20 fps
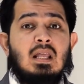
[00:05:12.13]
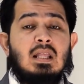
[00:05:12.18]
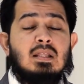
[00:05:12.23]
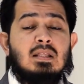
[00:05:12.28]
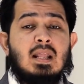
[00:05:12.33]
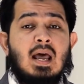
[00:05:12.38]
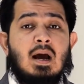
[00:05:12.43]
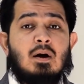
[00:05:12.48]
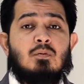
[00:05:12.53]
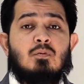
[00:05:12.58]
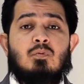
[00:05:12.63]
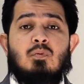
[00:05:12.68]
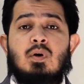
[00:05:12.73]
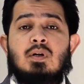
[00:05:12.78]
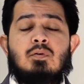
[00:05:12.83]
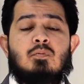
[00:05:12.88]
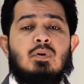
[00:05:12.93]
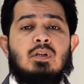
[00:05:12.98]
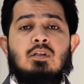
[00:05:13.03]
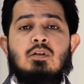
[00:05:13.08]
now
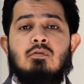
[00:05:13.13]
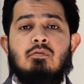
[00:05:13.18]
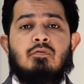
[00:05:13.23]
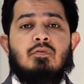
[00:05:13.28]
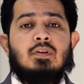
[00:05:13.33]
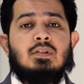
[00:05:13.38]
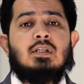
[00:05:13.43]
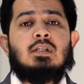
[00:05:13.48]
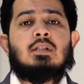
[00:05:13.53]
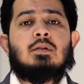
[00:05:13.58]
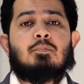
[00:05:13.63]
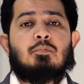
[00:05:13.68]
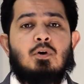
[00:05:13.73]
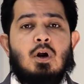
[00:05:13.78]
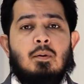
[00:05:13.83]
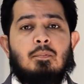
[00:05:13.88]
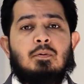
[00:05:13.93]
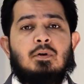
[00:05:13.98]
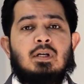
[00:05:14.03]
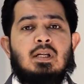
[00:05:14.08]
when you visit the
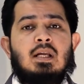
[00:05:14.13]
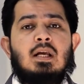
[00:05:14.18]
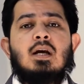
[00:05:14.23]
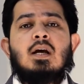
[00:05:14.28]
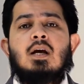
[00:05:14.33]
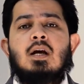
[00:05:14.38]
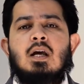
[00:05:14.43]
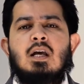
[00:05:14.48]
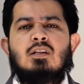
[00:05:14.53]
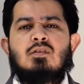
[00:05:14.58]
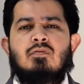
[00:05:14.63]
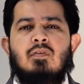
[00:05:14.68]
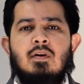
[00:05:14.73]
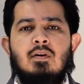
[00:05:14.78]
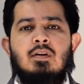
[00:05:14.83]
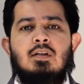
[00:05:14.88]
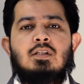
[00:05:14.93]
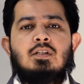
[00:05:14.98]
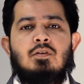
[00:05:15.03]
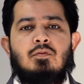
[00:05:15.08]
property, it's
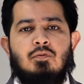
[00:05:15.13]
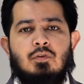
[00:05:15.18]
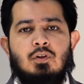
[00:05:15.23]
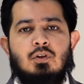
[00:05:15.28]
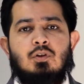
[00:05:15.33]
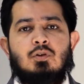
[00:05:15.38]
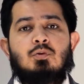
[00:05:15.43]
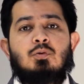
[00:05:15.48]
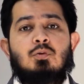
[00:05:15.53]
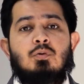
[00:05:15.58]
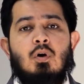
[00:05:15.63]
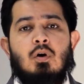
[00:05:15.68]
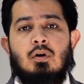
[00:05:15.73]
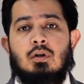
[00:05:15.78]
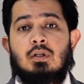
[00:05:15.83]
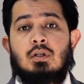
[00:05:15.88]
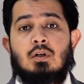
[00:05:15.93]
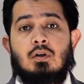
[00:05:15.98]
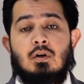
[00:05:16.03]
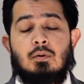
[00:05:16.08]
very easy for you or
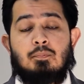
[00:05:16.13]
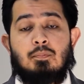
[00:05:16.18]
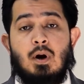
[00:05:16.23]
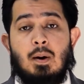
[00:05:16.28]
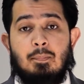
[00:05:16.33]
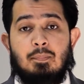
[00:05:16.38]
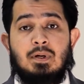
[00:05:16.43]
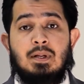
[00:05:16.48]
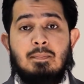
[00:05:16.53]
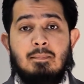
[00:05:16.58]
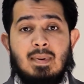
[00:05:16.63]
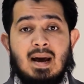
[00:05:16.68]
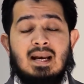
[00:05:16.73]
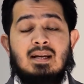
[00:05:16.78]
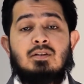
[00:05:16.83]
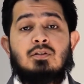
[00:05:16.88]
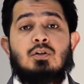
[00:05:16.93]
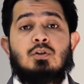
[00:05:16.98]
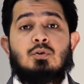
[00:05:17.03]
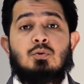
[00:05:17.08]
your property
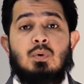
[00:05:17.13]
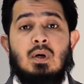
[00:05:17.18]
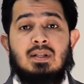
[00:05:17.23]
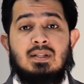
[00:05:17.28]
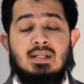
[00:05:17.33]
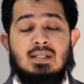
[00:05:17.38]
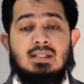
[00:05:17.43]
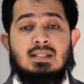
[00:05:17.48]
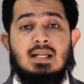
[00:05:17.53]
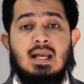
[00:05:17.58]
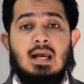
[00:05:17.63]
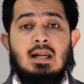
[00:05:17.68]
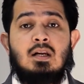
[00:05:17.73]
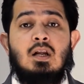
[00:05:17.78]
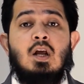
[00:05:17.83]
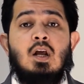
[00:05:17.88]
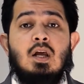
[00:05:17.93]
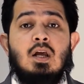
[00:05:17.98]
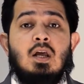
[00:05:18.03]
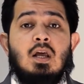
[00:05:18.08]
manager to understand
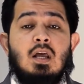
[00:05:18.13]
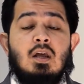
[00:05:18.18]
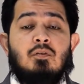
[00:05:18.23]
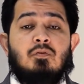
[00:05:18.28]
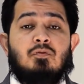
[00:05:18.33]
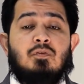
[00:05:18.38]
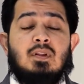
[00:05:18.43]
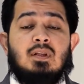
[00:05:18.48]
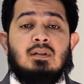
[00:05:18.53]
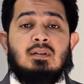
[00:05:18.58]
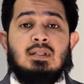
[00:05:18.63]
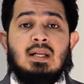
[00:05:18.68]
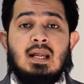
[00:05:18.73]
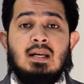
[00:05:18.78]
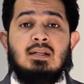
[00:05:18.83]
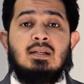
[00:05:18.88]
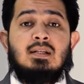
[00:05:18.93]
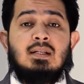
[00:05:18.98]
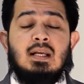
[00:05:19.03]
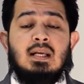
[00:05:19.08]
if the
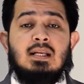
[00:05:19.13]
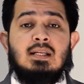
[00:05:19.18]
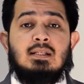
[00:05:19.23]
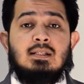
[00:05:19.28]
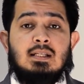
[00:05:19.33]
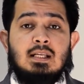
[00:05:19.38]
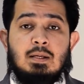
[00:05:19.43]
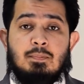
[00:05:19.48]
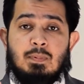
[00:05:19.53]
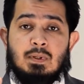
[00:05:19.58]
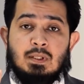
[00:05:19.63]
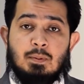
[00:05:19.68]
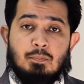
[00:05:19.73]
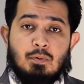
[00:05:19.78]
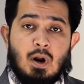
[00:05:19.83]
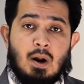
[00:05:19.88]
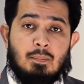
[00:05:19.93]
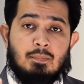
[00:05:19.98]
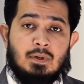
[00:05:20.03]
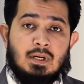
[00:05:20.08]
tenant is keeping the
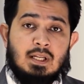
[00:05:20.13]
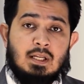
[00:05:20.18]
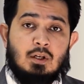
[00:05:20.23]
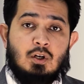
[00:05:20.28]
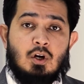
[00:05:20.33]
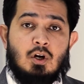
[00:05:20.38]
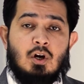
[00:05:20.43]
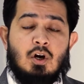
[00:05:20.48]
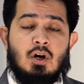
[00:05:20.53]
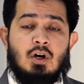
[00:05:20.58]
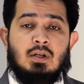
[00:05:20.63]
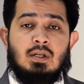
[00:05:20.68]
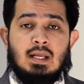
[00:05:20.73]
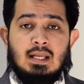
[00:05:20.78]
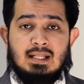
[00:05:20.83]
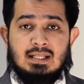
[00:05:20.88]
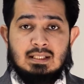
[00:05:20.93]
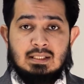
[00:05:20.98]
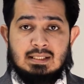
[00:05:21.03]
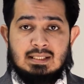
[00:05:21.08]
property good,
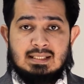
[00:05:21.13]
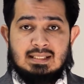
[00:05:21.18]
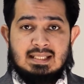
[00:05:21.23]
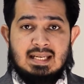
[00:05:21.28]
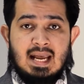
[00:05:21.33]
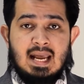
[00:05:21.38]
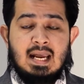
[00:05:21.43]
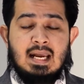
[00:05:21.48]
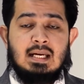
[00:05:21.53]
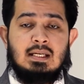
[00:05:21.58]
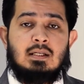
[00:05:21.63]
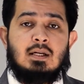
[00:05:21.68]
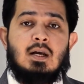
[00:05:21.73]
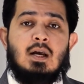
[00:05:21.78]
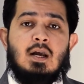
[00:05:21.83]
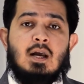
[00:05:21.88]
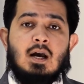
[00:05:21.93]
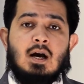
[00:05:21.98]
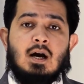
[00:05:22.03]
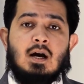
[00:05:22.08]
in good state,
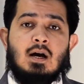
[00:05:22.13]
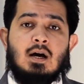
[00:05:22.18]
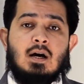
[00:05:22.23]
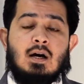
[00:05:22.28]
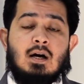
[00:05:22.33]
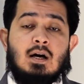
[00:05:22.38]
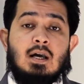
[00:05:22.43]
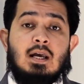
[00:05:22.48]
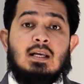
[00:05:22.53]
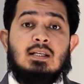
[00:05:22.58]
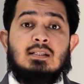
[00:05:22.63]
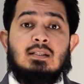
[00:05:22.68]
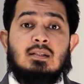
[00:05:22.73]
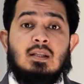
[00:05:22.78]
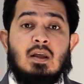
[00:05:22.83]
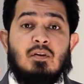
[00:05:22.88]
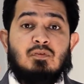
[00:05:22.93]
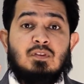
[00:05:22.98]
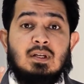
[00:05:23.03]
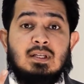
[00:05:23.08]

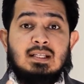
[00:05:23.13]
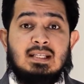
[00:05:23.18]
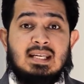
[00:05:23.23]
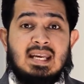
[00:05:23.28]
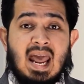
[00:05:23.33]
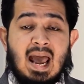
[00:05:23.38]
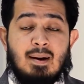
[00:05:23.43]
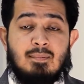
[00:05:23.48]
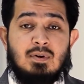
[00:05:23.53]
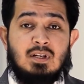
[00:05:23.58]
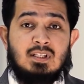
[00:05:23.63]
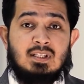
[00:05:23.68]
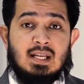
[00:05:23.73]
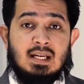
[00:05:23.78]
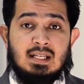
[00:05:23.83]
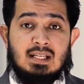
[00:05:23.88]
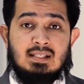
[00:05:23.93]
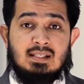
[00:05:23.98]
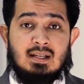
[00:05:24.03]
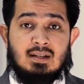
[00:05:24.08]
if the damage
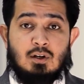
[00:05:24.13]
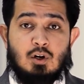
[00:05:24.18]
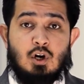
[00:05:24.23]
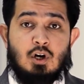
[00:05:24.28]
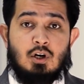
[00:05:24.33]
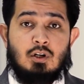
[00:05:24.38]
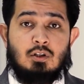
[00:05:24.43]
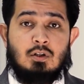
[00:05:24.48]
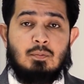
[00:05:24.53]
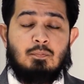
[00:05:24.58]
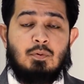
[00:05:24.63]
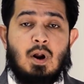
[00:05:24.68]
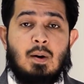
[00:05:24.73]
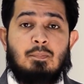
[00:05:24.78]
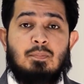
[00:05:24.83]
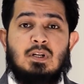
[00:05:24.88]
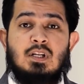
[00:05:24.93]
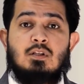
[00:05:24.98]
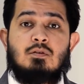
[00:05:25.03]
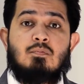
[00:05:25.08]
that he's incurred on the
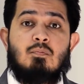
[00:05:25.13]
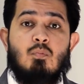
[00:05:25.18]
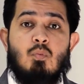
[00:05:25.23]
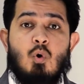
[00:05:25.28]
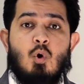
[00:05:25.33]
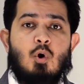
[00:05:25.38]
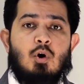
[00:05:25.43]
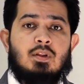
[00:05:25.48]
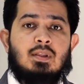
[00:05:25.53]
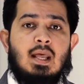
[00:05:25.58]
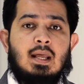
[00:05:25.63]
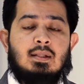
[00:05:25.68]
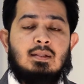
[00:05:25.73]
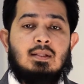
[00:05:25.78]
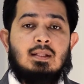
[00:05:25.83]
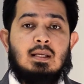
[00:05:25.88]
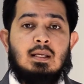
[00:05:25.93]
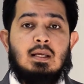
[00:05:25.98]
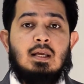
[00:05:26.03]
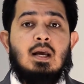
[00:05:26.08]
property is more than
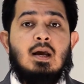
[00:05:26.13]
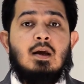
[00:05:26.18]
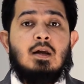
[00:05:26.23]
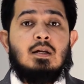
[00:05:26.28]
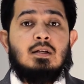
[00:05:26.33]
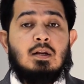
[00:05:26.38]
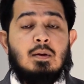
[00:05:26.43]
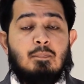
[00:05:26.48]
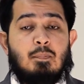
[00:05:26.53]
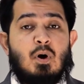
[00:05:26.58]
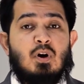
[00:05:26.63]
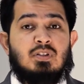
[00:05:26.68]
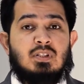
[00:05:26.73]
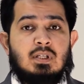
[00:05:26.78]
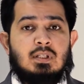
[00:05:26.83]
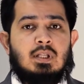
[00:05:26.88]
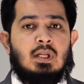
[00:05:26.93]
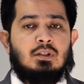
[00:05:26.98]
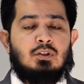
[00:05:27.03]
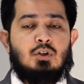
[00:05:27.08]
the
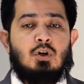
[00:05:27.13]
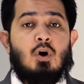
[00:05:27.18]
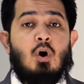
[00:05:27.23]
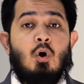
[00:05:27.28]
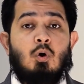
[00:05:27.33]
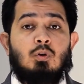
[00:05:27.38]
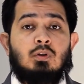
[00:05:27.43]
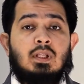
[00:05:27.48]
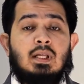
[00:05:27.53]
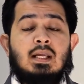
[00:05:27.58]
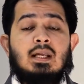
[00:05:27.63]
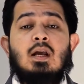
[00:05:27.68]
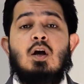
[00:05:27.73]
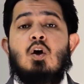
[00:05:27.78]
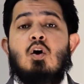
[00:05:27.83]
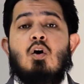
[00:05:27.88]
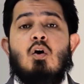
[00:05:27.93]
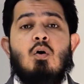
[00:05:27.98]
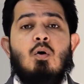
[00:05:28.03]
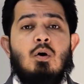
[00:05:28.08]
deposit that you're holding,
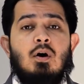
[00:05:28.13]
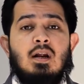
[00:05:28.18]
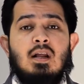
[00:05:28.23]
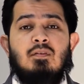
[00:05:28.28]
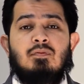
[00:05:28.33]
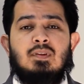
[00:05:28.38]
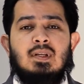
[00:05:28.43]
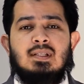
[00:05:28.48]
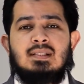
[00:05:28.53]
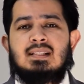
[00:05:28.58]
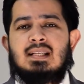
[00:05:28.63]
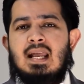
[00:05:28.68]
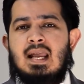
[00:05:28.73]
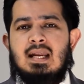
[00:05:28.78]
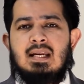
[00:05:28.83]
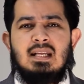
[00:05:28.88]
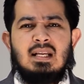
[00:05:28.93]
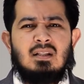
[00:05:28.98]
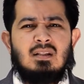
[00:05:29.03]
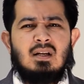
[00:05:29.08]
or if there's
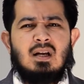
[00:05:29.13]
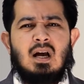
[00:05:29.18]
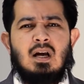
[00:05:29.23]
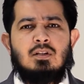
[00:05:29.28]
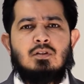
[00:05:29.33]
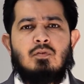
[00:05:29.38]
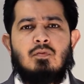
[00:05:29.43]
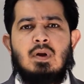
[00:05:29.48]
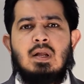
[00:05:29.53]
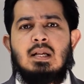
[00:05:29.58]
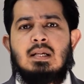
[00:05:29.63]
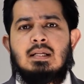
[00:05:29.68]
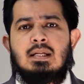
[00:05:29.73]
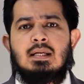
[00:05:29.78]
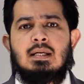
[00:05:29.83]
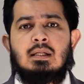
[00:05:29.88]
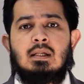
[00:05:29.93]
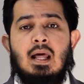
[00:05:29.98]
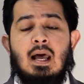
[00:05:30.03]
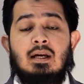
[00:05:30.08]
any other kind of
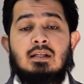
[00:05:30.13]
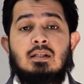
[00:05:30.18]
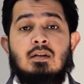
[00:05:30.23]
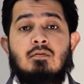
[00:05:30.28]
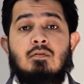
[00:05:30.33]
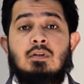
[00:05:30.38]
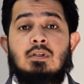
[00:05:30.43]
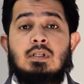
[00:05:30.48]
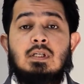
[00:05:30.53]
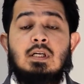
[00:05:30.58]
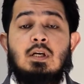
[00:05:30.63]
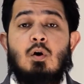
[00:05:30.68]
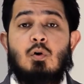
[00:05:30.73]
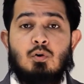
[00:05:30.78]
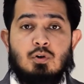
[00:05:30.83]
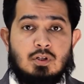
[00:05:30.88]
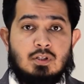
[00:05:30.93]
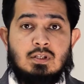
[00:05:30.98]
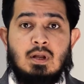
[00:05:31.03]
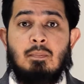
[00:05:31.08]
illegal activity or
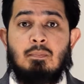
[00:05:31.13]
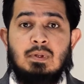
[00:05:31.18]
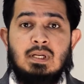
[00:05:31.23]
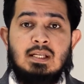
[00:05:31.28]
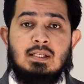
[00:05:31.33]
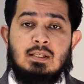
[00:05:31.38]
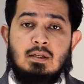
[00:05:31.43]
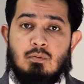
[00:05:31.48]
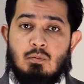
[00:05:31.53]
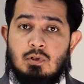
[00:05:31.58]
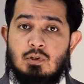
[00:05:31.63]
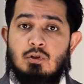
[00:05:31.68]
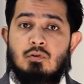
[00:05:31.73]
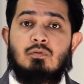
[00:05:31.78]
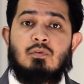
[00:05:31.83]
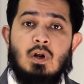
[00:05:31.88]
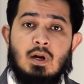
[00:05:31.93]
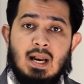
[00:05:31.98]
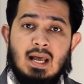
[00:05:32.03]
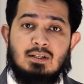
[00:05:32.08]
subleasing when you've
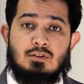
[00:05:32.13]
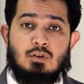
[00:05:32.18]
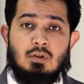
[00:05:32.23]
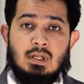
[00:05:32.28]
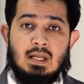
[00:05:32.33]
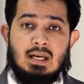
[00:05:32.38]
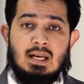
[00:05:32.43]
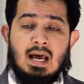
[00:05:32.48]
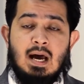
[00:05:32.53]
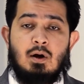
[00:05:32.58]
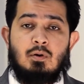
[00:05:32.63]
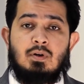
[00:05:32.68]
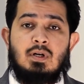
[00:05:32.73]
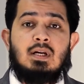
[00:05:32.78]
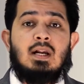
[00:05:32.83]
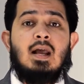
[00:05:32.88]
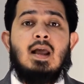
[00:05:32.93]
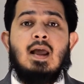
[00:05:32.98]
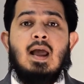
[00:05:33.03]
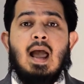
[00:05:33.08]
not actually allowed
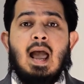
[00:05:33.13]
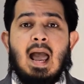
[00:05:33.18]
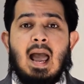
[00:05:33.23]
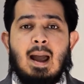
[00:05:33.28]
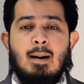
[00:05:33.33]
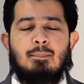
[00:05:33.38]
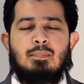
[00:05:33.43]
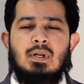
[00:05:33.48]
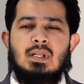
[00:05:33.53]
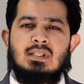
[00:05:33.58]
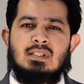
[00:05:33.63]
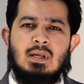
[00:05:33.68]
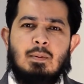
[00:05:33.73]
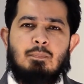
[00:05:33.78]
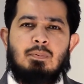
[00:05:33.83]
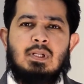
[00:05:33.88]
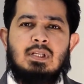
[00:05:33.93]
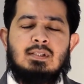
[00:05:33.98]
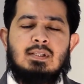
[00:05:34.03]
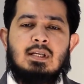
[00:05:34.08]
it happening.
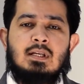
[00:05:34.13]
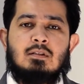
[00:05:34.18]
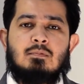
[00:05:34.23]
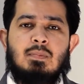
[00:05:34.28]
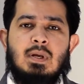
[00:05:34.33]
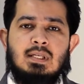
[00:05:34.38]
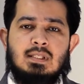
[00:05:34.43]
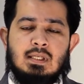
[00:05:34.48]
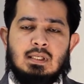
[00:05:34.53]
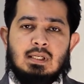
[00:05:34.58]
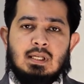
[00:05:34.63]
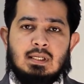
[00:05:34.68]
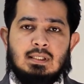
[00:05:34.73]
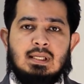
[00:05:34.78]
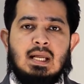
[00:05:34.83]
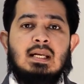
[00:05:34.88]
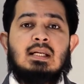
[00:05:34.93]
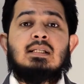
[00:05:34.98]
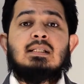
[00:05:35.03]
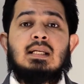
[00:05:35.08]
Subleasing is basically a
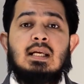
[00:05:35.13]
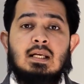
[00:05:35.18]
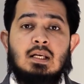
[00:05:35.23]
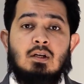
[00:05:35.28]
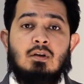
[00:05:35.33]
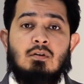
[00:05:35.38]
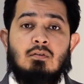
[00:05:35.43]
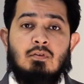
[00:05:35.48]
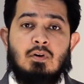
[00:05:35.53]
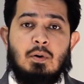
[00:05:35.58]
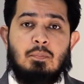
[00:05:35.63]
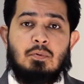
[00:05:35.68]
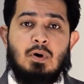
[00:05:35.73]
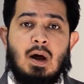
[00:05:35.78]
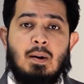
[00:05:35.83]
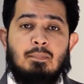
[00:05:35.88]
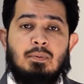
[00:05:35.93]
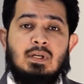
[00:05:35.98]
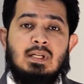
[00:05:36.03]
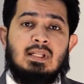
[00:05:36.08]
tenant taking over a
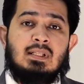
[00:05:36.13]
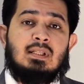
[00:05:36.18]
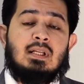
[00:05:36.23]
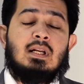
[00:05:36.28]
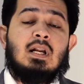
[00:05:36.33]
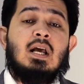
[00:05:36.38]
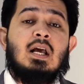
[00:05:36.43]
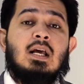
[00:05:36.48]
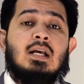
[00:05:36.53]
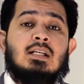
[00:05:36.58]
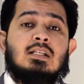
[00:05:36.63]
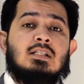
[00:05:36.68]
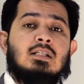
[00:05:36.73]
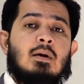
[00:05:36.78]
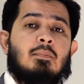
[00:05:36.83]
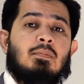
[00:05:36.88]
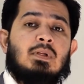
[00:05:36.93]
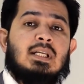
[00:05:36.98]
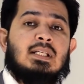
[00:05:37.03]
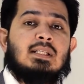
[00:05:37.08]
property and then
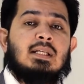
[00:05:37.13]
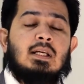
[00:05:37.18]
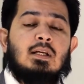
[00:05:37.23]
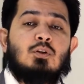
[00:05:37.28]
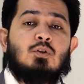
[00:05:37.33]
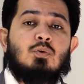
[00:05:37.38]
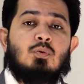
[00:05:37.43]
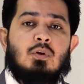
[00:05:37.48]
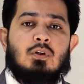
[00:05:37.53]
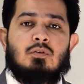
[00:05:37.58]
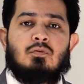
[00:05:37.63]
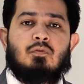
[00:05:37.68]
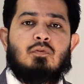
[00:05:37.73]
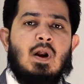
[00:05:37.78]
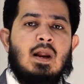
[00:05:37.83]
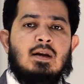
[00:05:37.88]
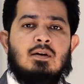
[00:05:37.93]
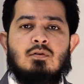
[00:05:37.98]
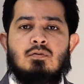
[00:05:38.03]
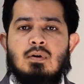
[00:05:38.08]
subleasing it to his
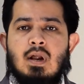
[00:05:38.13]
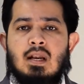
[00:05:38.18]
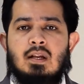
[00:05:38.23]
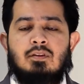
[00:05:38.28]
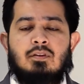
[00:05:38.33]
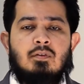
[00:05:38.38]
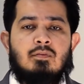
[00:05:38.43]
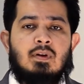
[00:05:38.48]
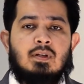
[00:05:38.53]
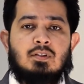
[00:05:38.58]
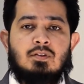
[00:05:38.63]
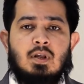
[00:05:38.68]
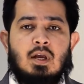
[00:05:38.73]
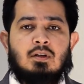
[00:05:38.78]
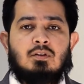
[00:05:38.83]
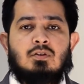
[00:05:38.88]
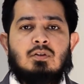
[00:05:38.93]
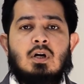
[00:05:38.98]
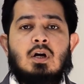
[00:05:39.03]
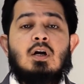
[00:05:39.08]
friend, relative,
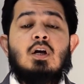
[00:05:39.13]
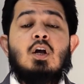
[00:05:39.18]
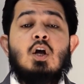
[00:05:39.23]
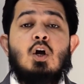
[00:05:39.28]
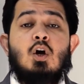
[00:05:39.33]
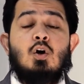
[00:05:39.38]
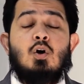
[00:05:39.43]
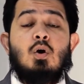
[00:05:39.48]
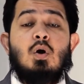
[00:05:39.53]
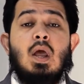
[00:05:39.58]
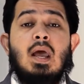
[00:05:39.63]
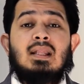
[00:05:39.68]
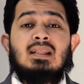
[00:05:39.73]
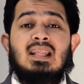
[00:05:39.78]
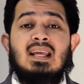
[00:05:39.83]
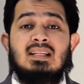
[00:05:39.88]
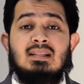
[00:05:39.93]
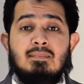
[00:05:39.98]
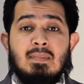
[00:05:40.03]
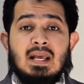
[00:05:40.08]
etc., and
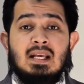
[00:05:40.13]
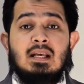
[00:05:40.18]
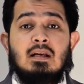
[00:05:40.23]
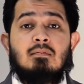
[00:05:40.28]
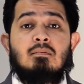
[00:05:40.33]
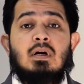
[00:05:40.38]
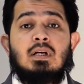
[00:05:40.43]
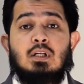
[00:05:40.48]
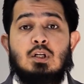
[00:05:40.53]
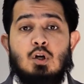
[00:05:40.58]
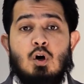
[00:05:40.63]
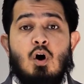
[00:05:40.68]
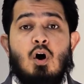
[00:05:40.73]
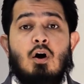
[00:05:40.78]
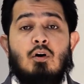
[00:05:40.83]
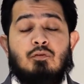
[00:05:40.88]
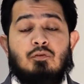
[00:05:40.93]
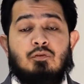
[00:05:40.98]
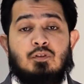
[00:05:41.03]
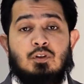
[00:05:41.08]
then making money
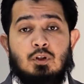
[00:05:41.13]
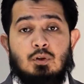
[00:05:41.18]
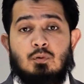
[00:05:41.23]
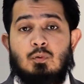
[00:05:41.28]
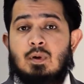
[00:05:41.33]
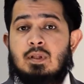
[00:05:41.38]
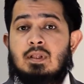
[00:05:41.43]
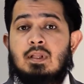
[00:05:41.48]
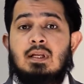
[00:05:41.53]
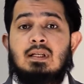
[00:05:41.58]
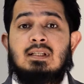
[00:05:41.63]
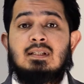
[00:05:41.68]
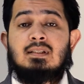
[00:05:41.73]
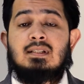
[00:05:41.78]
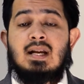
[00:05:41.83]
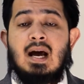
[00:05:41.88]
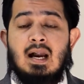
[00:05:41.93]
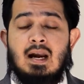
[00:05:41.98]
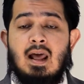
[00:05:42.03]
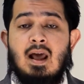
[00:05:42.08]
off you when they did
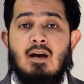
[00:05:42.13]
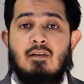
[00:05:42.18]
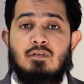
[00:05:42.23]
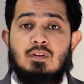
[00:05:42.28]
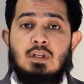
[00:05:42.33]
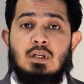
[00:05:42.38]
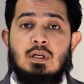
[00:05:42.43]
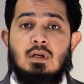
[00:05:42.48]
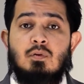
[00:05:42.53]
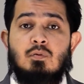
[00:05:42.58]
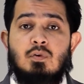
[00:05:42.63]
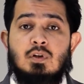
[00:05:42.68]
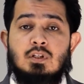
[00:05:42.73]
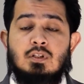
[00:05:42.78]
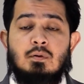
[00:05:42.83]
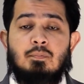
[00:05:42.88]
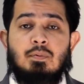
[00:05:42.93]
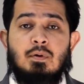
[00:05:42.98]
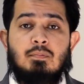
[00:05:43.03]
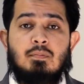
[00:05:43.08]
not have the
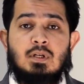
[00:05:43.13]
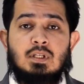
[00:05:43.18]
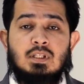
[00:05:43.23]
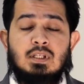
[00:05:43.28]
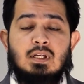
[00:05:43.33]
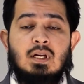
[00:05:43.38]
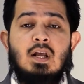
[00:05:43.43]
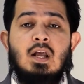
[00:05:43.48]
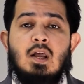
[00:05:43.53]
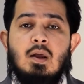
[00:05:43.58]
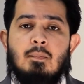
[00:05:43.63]
original permission.